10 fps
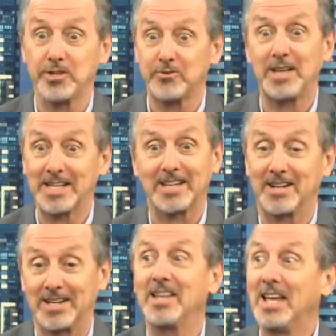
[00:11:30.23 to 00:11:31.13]
a credit card.
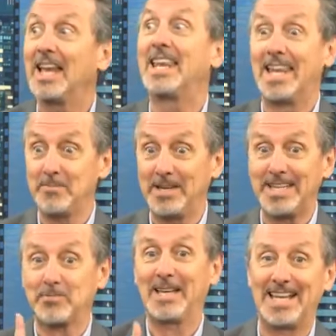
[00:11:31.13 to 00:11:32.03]
Yeah. Let me
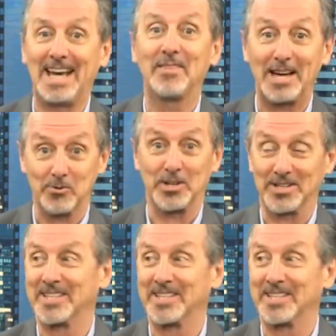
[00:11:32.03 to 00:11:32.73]
explain how that works.